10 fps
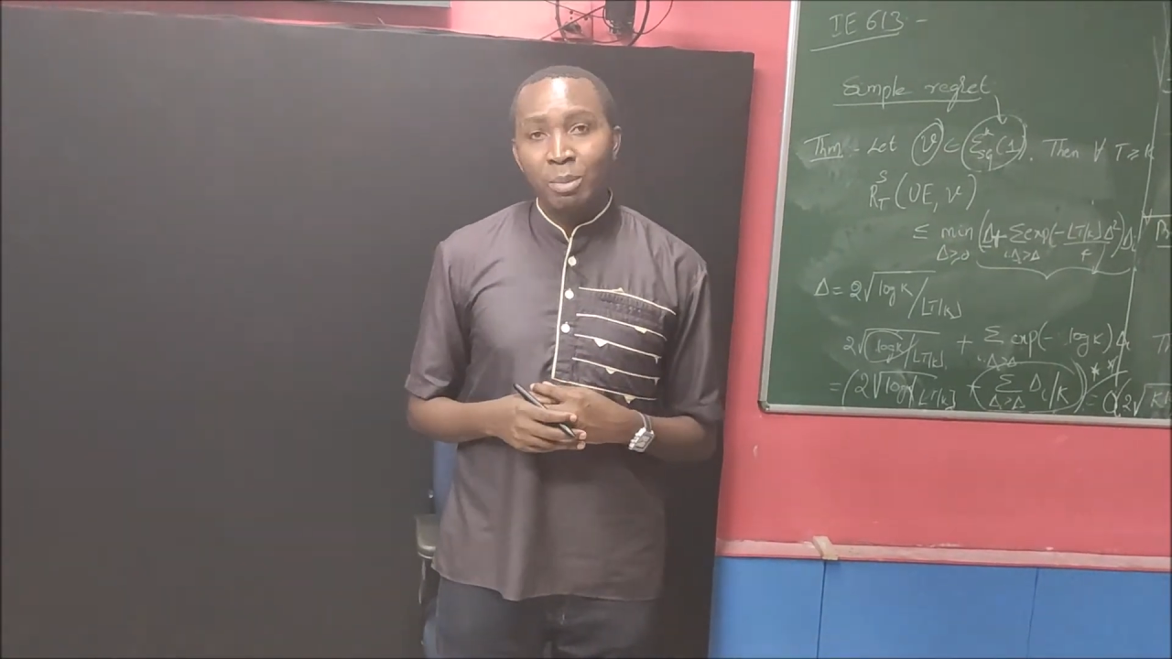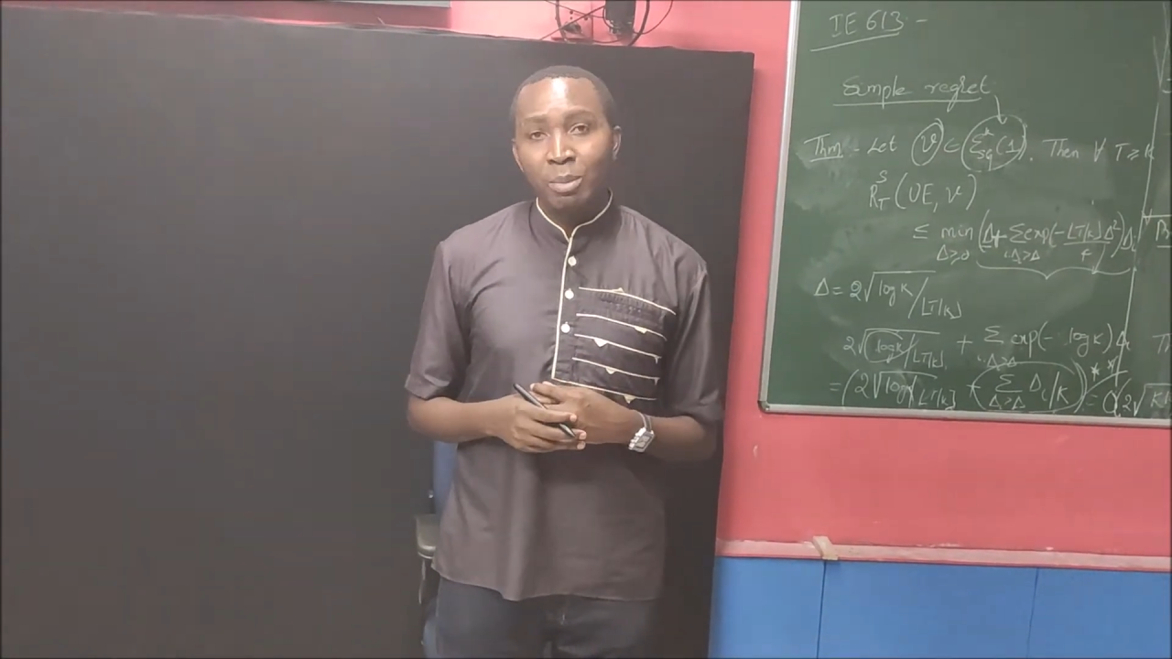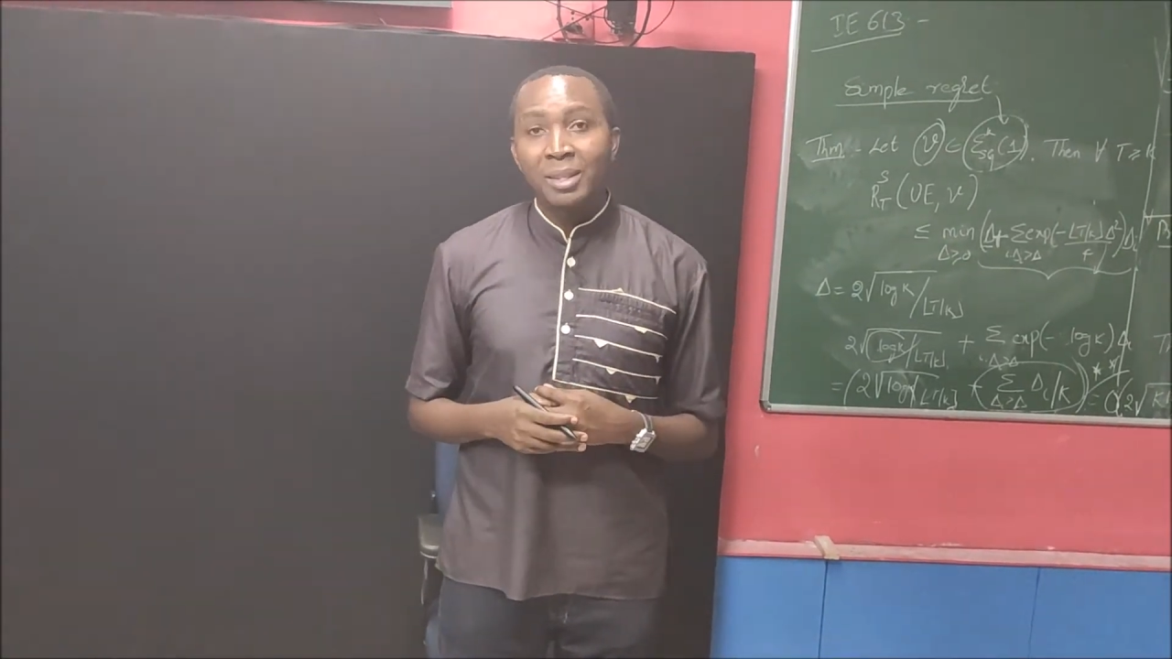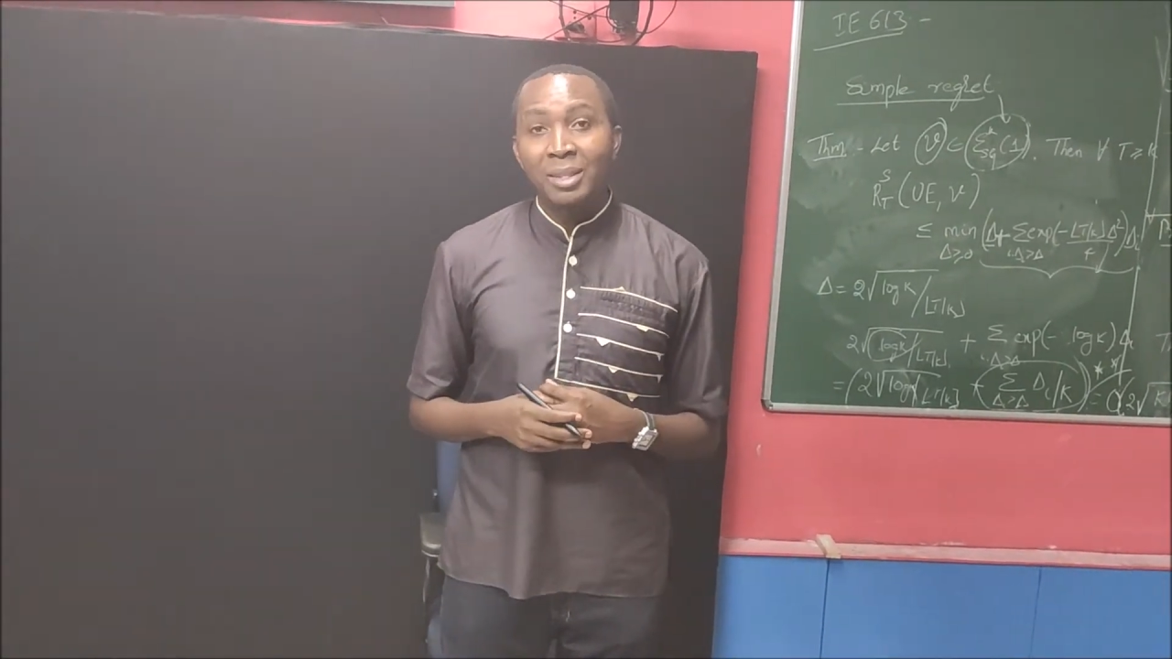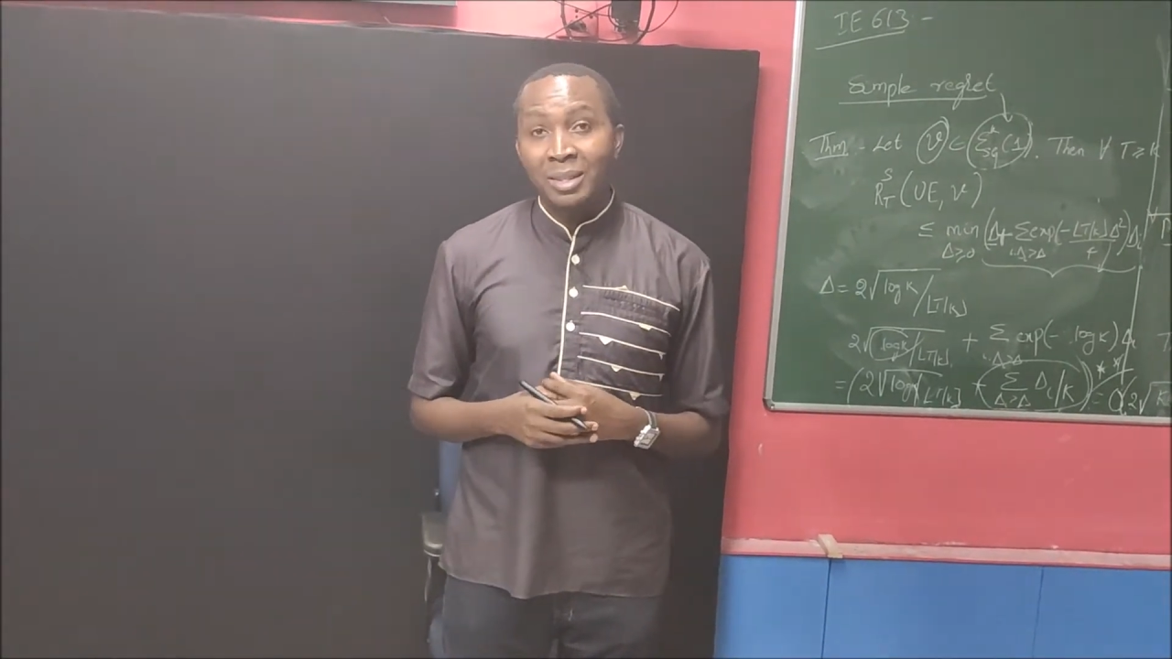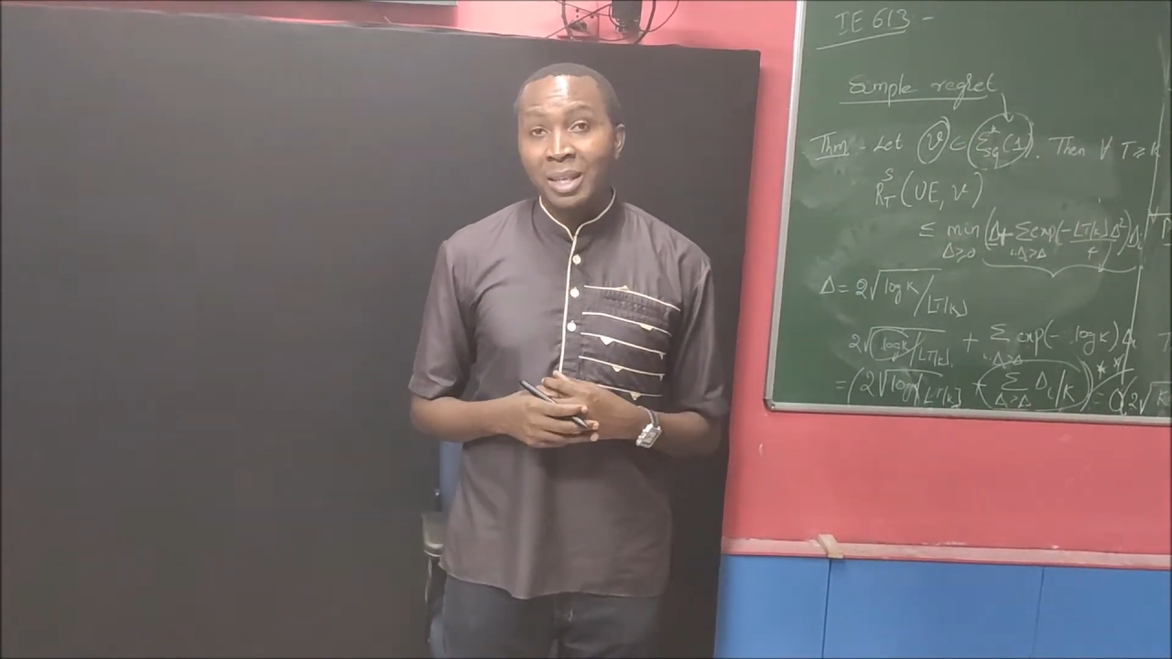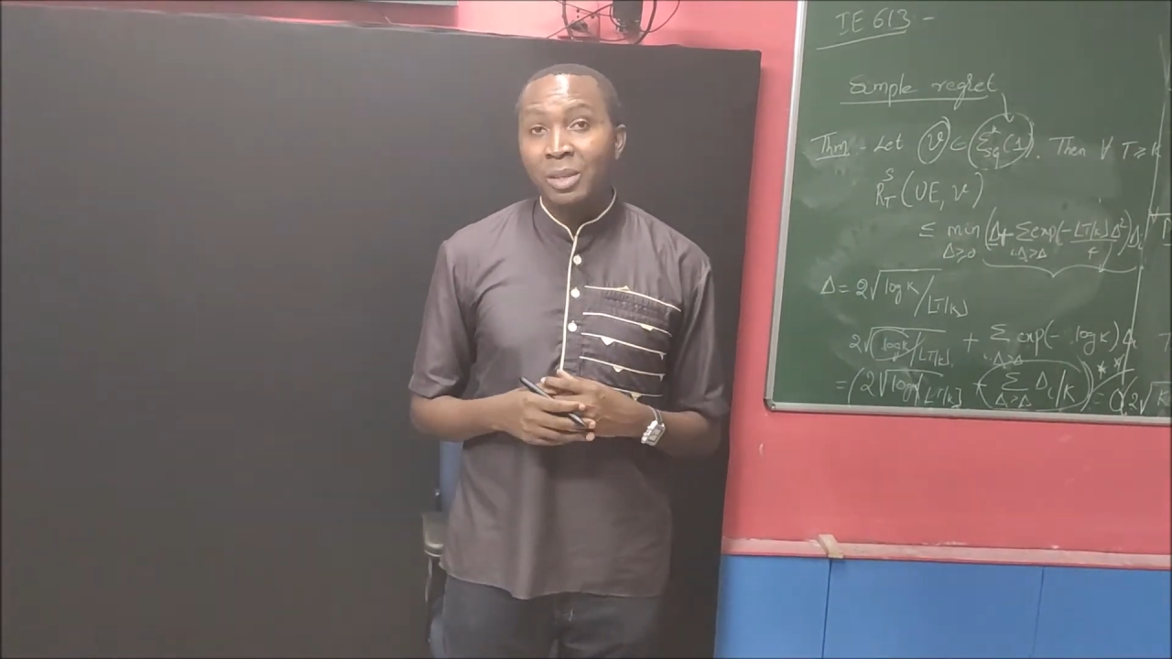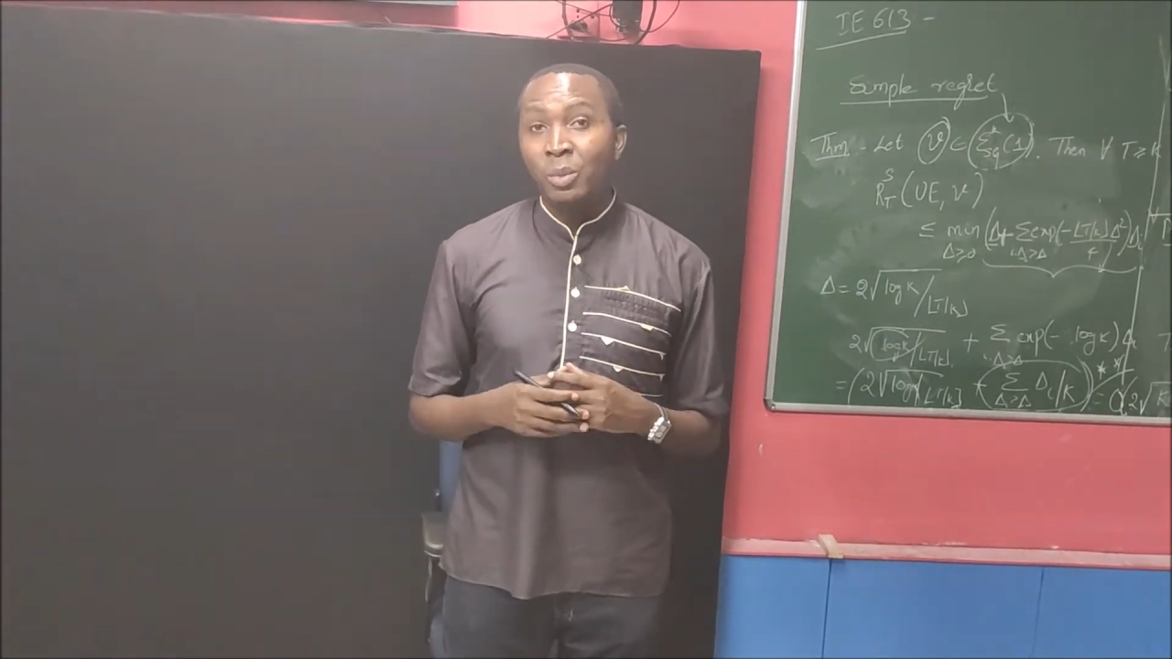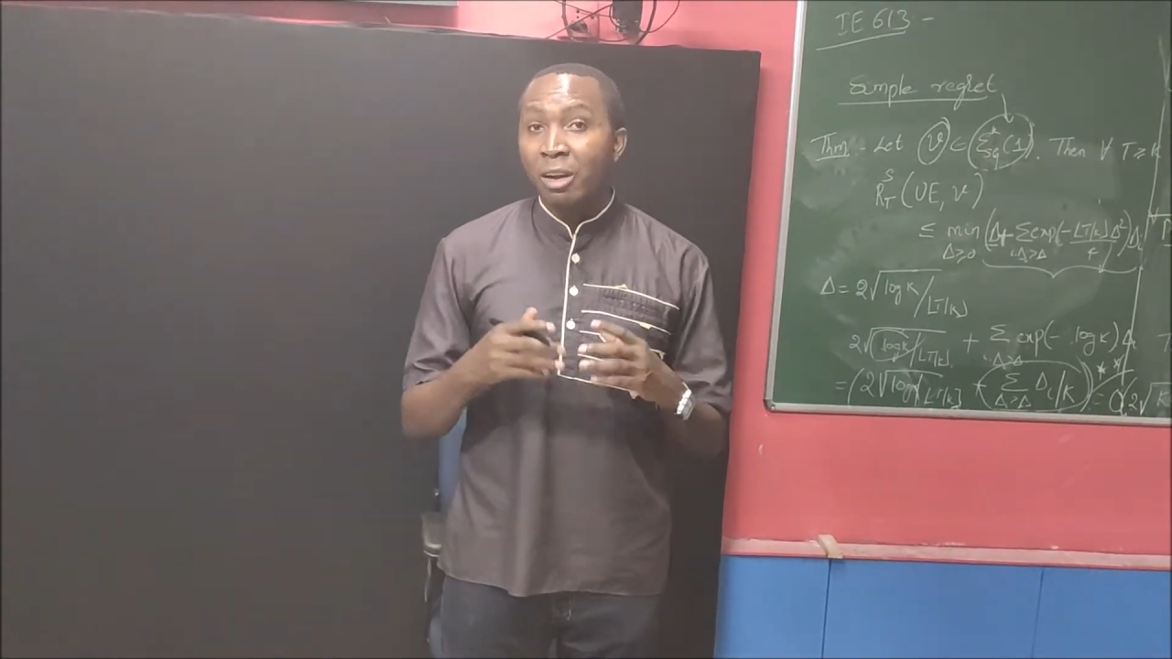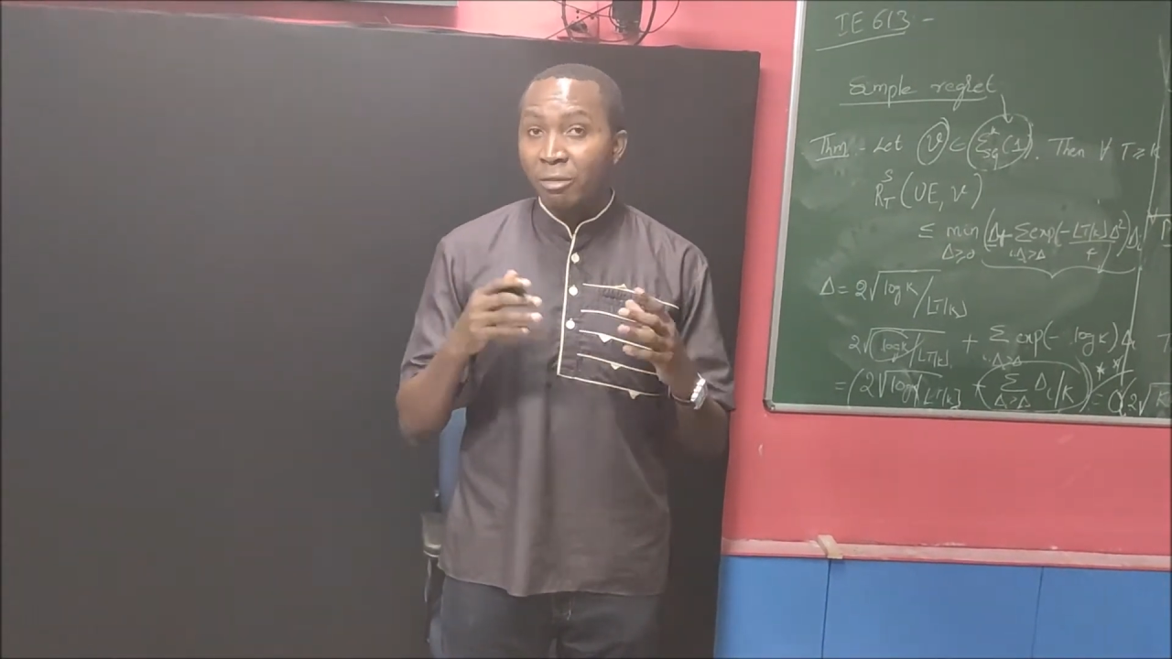practices that
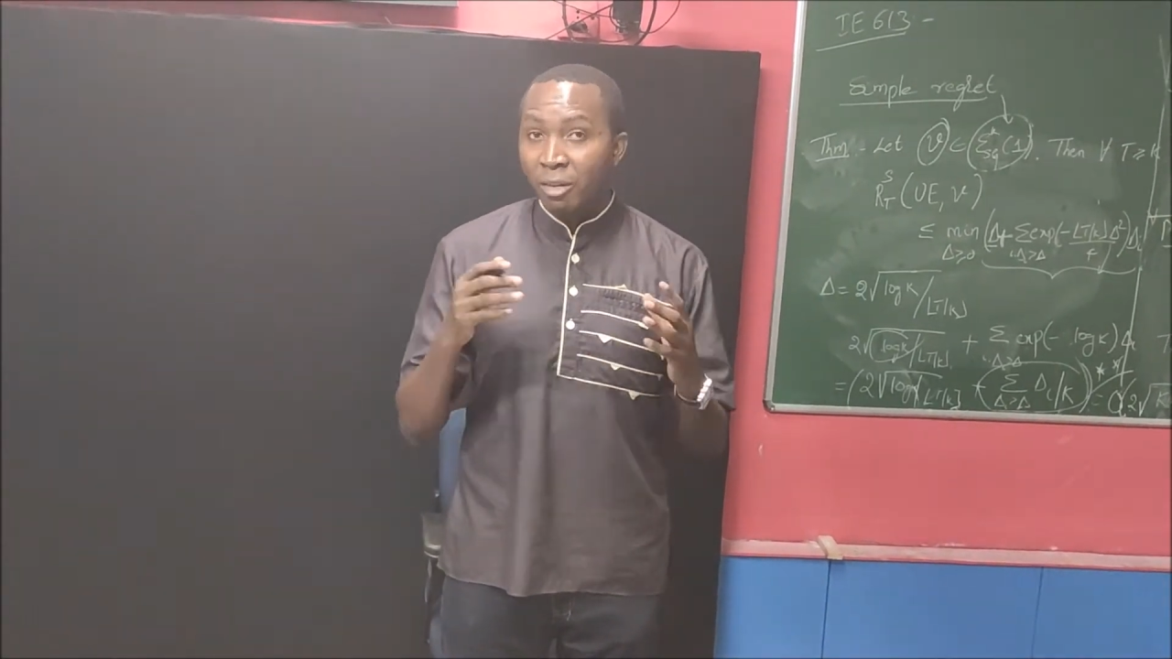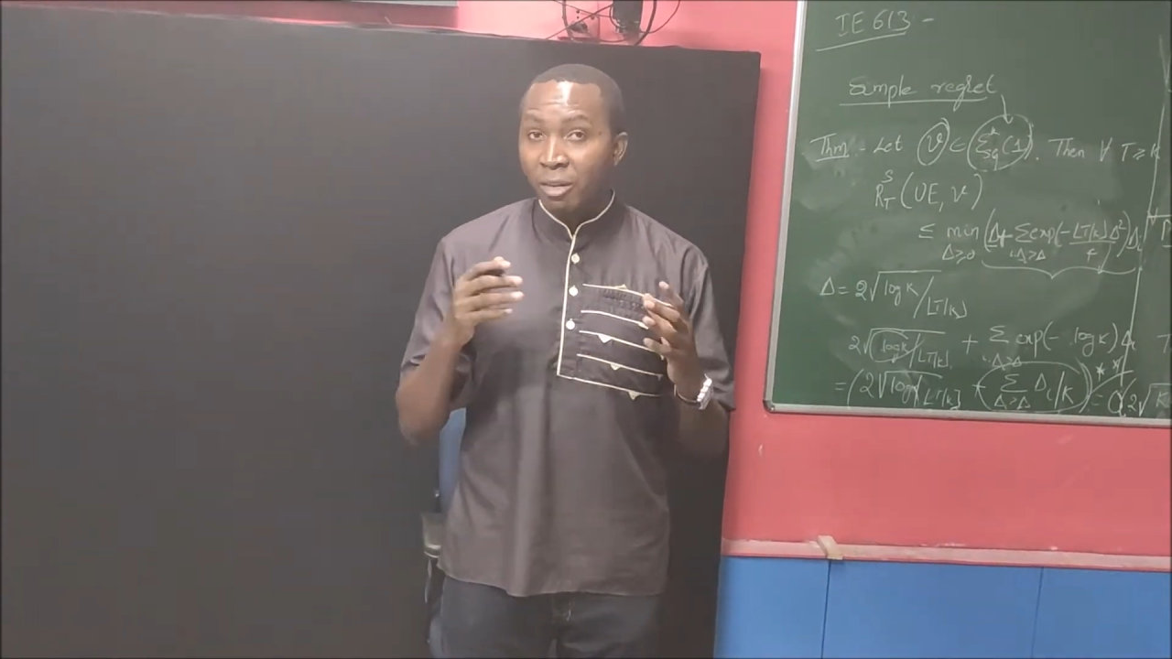we have